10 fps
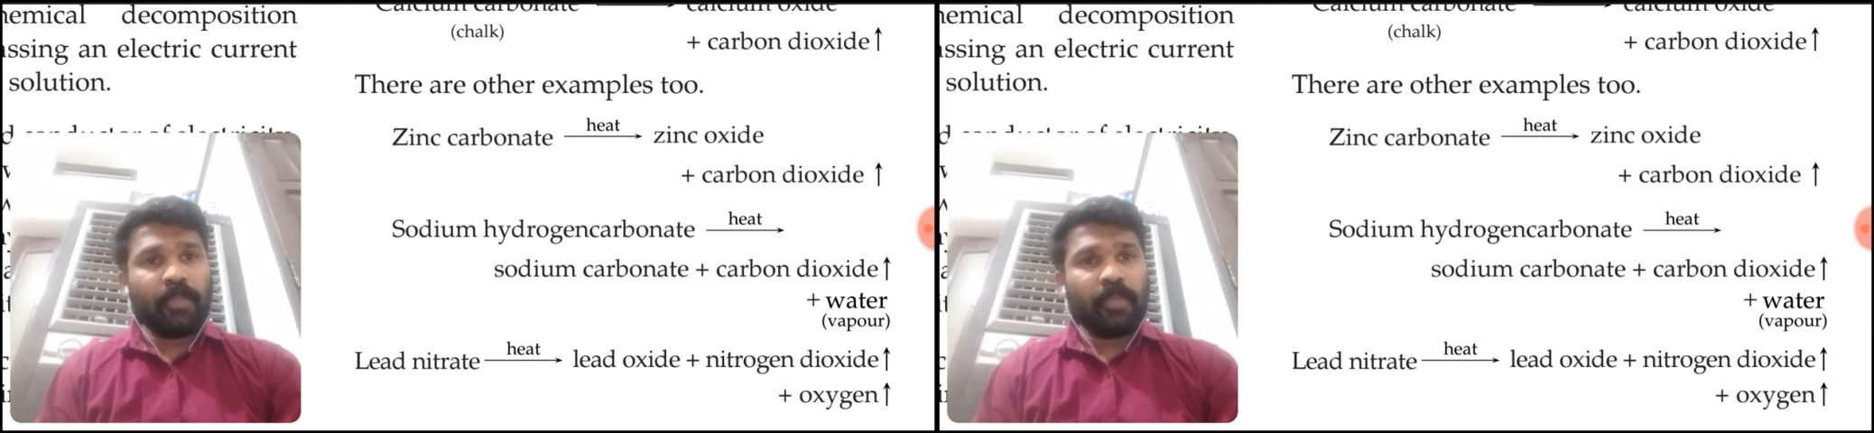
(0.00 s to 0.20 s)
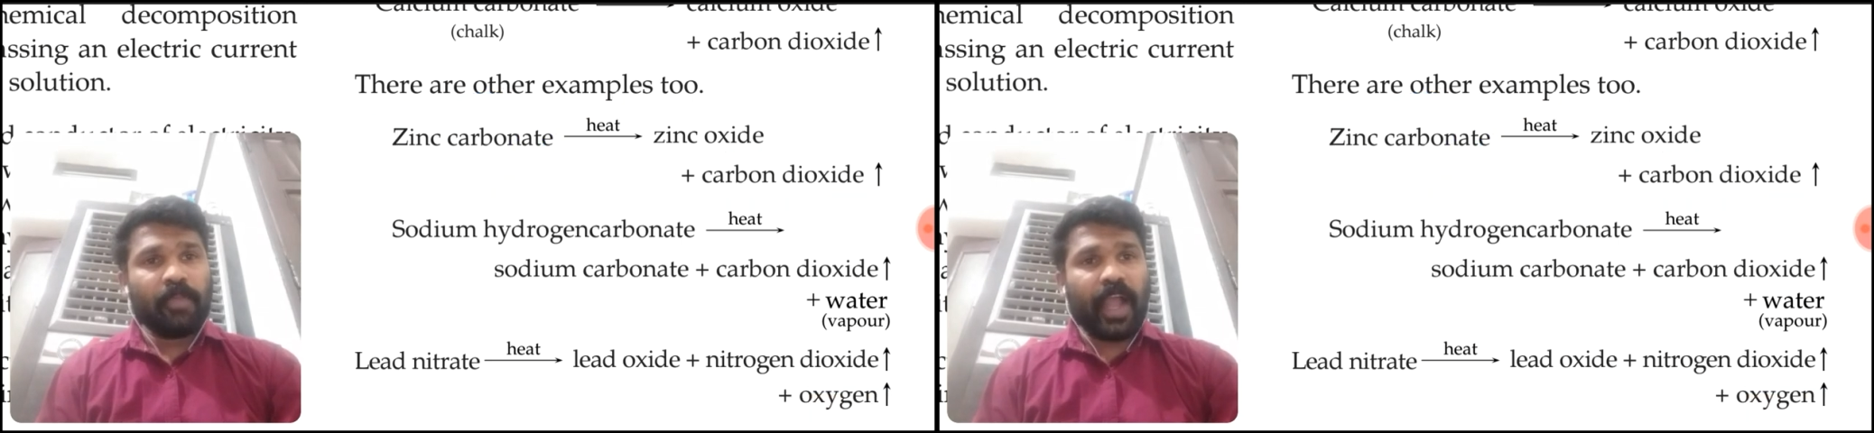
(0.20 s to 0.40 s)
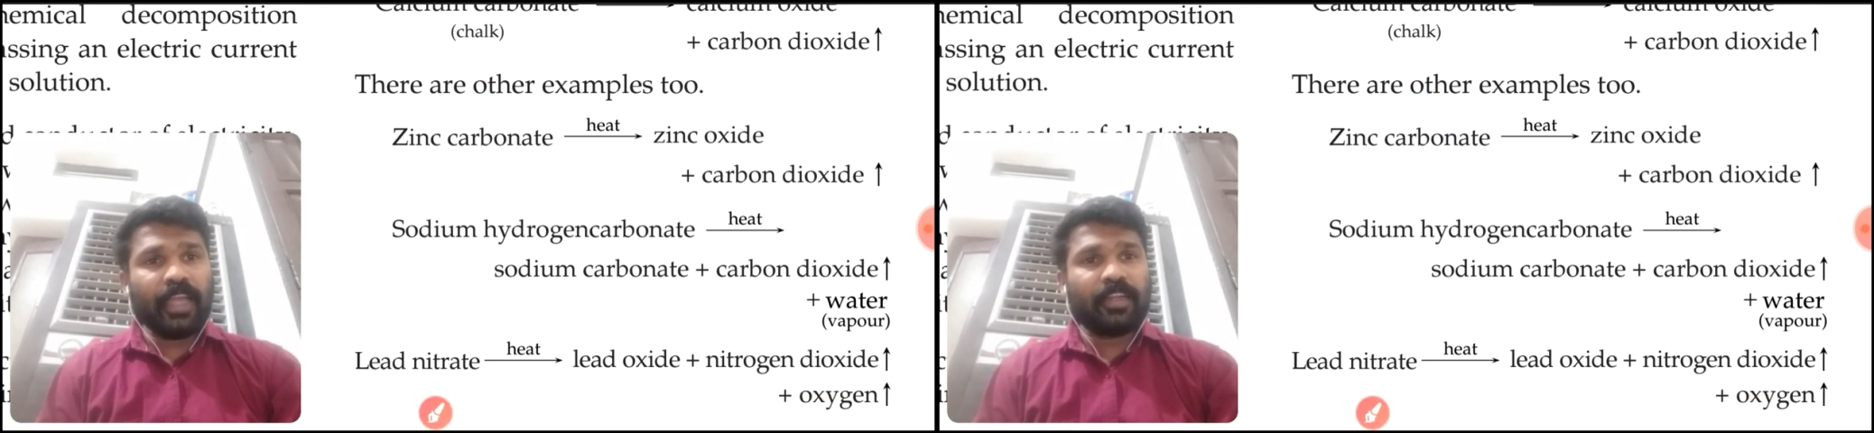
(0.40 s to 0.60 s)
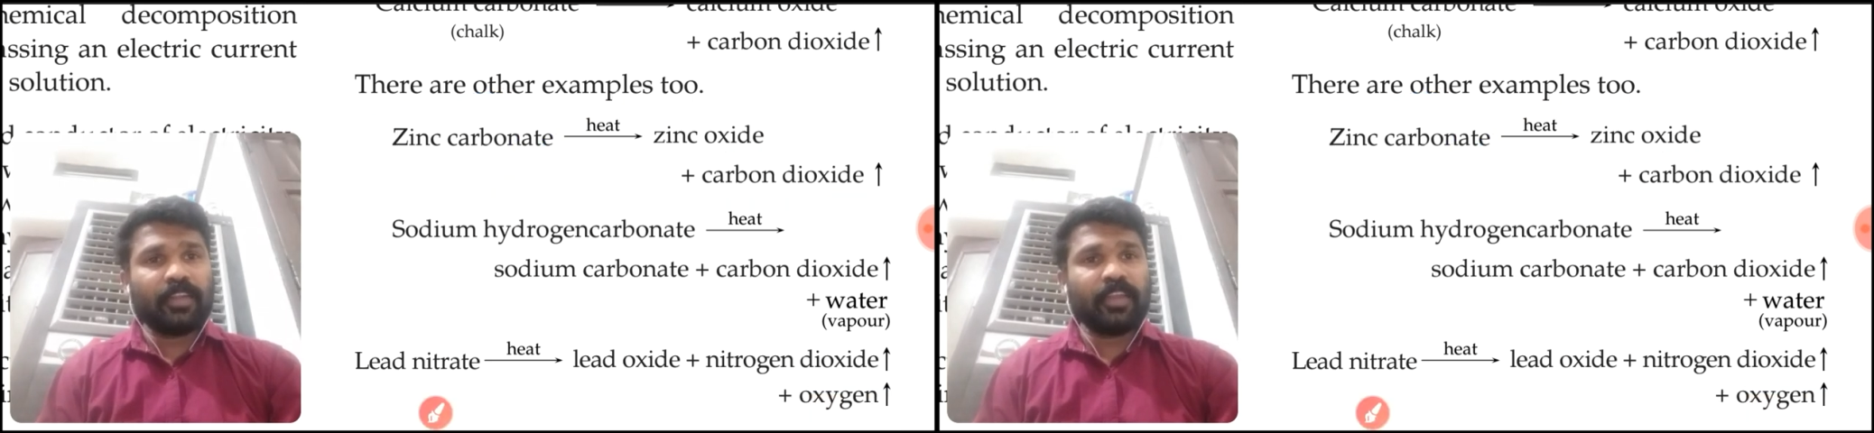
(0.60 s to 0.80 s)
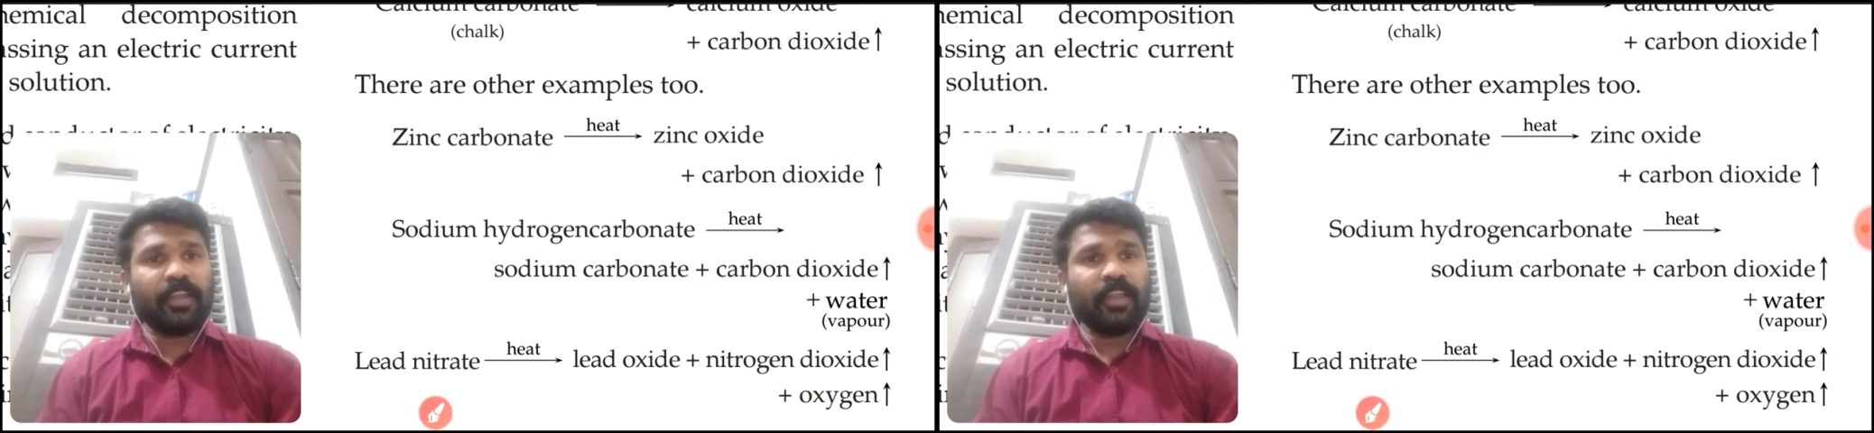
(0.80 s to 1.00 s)

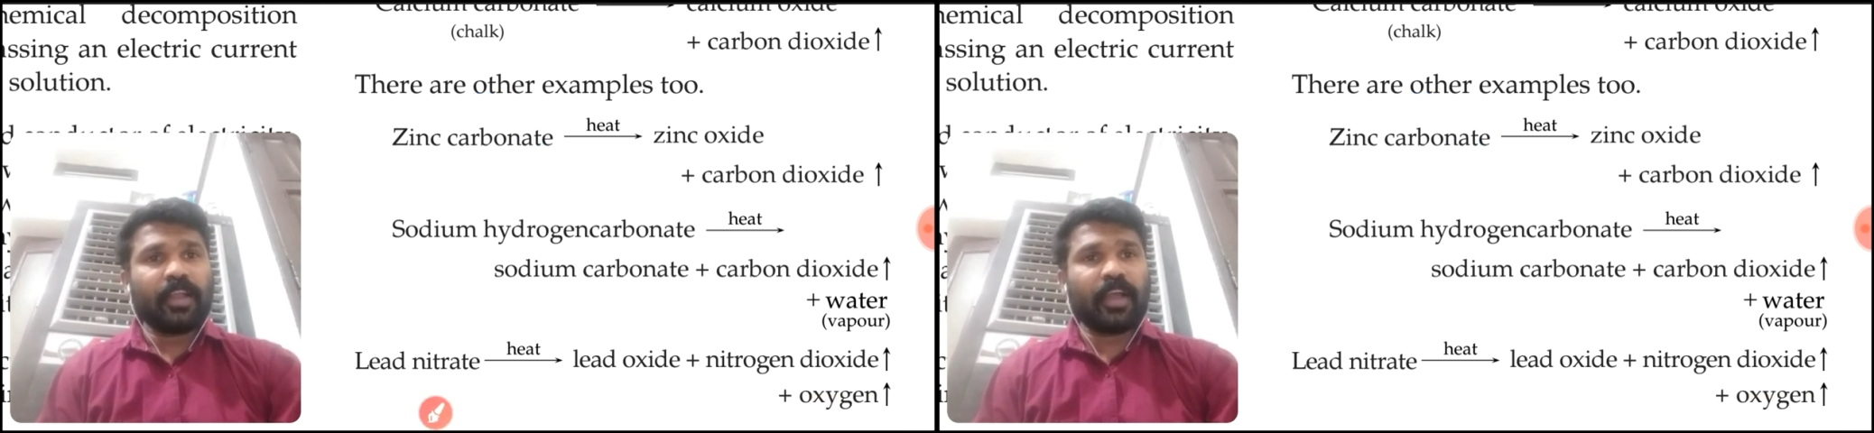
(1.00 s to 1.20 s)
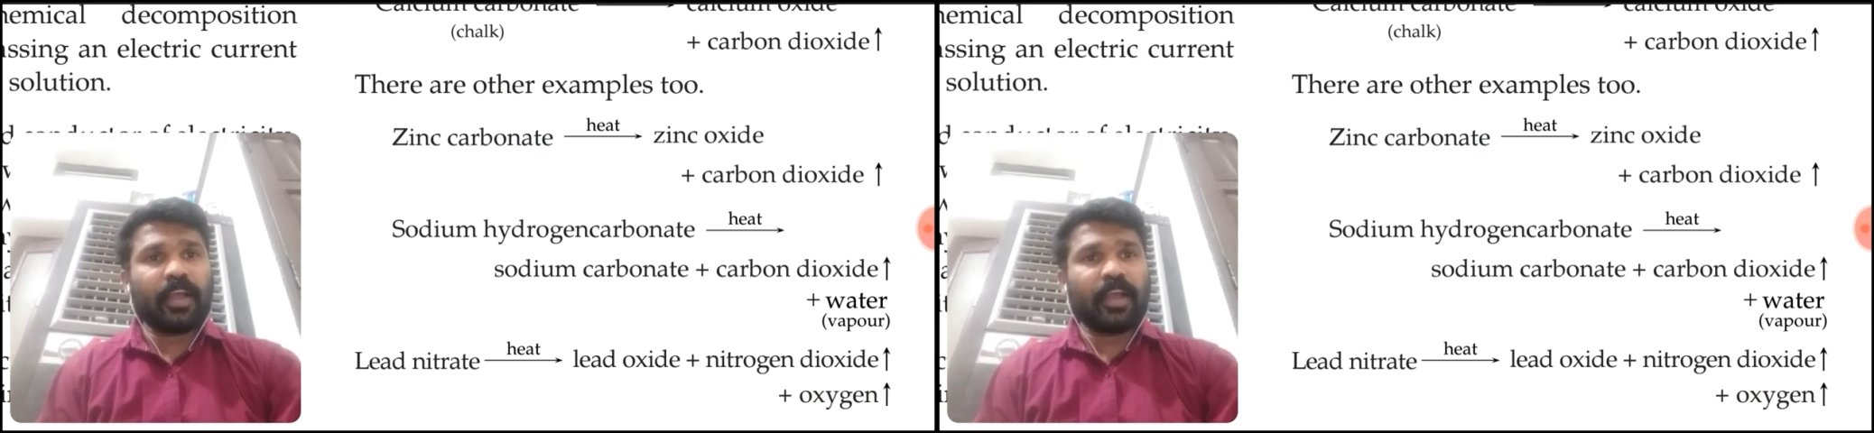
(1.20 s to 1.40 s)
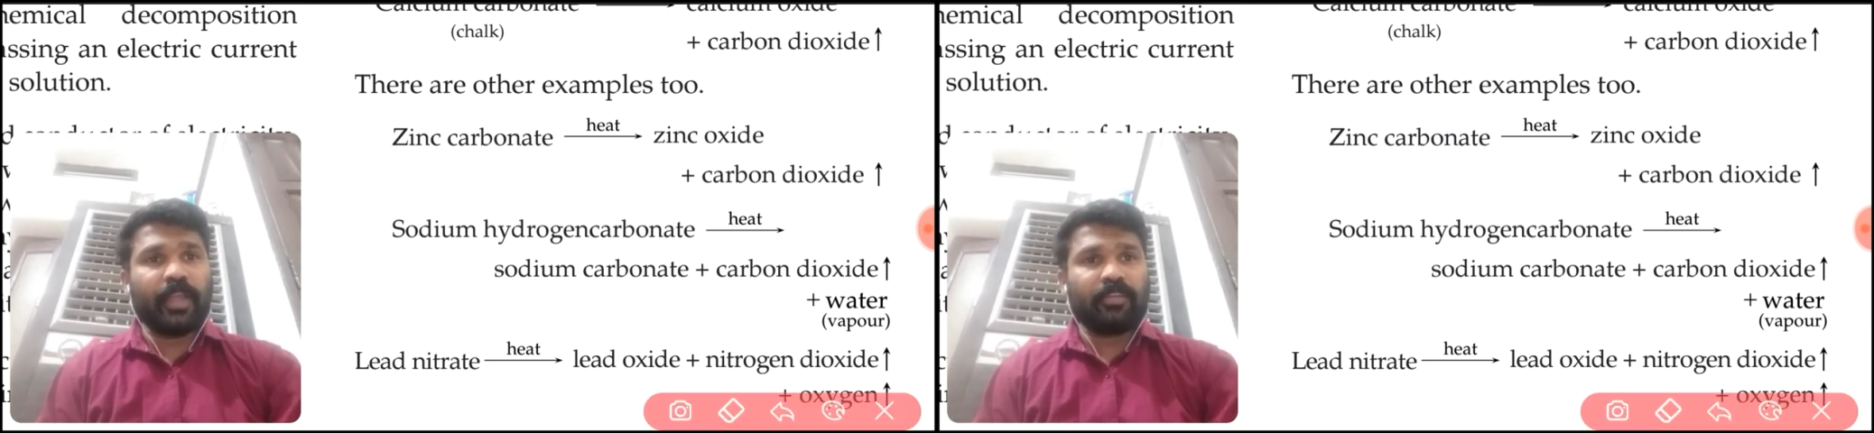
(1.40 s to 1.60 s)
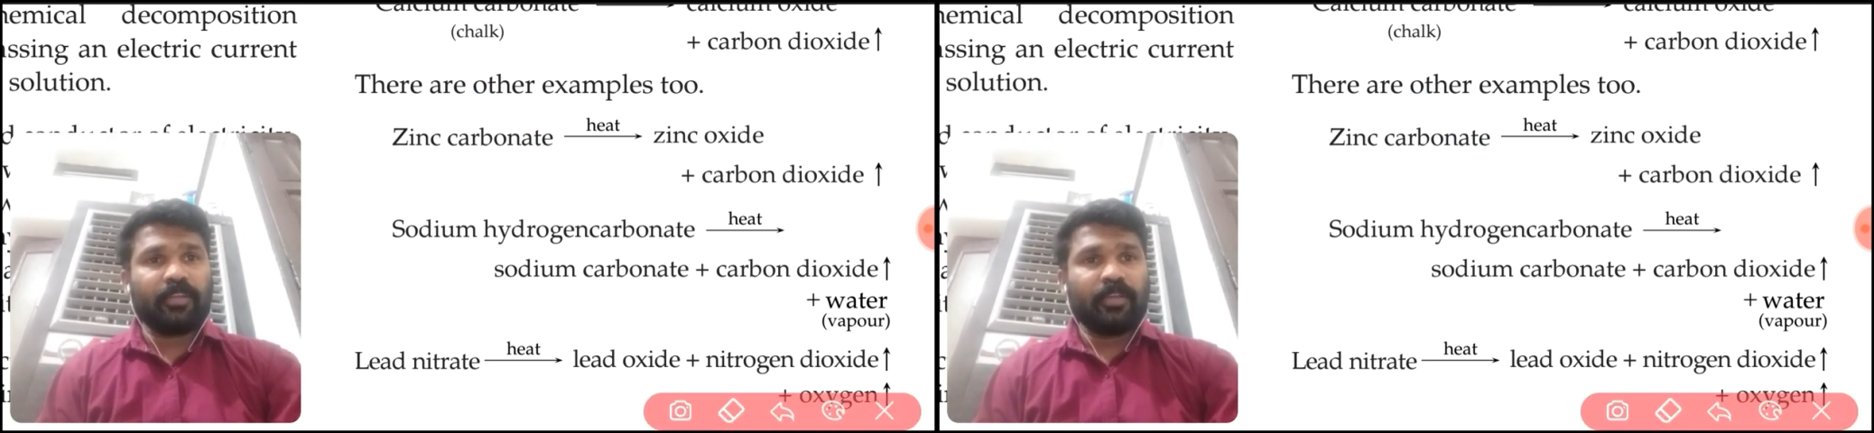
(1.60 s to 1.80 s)
hydrogen carbonate.